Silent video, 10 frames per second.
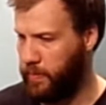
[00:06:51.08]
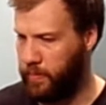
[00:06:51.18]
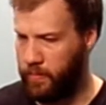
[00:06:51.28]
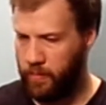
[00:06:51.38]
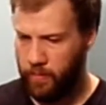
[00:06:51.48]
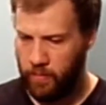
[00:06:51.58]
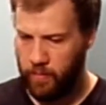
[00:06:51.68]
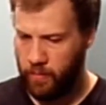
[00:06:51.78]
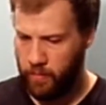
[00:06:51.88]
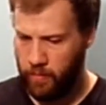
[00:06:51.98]

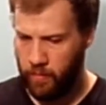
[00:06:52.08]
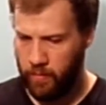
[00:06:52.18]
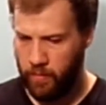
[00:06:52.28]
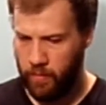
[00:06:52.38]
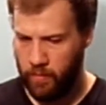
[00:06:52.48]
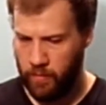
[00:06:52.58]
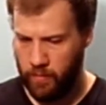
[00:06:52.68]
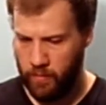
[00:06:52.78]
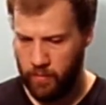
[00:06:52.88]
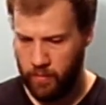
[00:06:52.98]

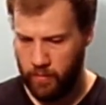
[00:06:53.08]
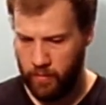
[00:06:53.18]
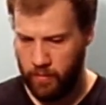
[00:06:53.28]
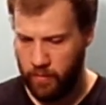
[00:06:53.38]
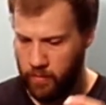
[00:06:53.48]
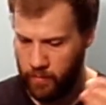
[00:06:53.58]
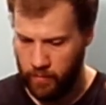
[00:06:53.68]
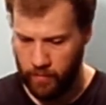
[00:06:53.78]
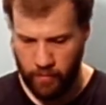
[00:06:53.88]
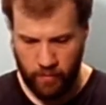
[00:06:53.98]

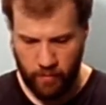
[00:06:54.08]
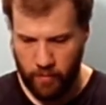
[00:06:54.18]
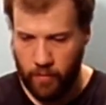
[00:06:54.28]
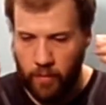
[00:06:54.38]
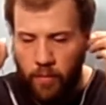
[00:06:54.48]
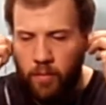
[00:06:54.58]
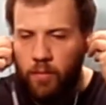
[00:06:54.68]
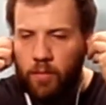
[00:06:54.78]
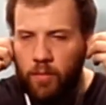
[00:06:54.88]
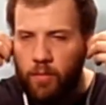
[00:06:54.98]

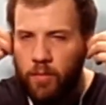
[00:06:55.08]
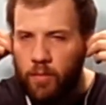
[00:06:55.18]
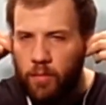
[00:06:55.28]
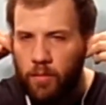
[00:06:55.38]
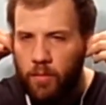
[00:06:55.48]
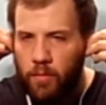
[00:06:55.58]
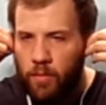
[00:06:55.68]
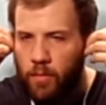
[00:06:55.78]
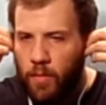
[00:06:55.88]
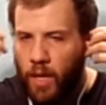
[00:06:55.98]

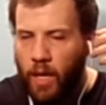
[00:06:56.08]
No one is speaking in this clip.